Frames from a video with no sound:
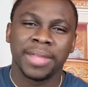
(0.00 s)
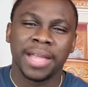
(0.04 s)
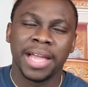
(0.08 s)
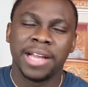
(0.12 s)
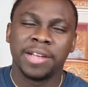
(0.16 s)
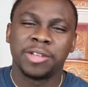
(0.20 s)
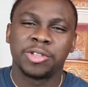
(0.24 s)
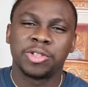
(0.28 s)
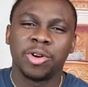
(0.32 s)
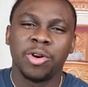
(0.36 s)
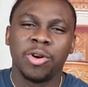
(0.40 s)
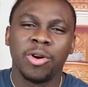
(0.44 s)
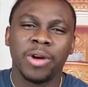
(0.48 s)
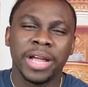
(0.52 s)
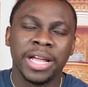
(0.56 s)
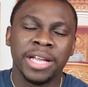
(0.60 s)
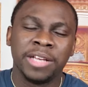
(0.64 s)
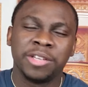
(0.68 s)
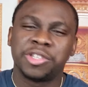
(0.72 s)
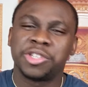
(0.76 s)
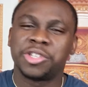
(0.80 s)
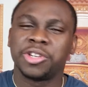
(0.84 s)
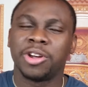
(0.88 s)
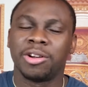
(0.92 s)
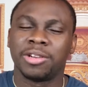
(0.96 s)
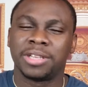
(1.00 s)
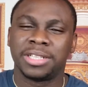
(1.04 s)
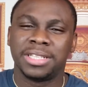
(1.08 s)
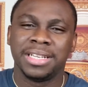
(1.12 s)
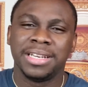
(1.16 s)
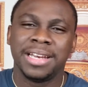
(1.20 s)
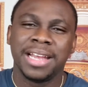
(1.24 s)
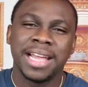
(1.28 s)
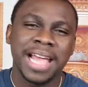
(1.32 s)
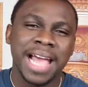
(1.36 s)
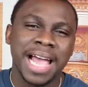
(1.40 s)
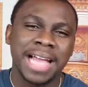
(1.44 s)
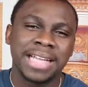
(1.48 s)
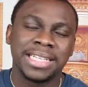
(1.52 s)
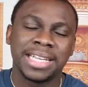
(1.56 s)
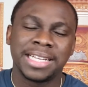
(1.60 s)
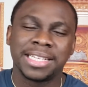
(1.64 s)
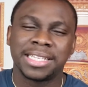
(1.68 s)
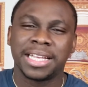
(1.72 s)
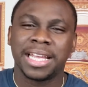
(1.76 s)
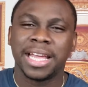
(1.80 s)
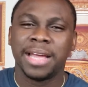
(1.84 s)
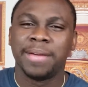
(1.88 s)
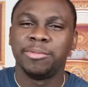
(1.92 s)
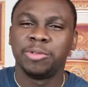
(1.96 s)
And so in short, today I
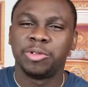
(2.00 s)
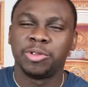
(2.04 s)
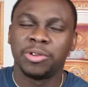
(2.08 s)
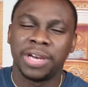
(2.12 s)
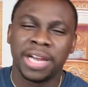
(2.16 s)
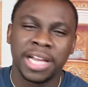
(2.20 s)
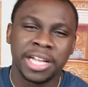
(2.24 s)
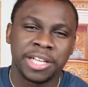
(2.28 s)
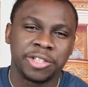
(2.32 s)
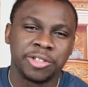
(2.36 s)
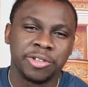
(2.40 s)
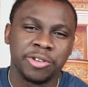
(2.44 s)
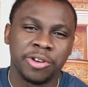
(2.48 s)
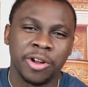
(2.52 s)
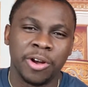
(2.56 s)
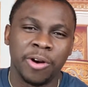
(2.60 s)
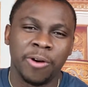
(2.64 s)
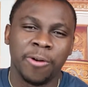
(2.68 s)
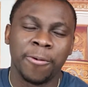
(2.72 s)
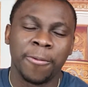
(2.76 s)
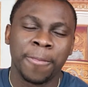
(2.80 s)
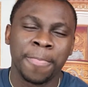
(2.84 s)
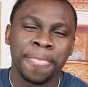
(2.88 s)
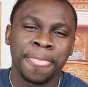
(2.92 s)
just came to let you know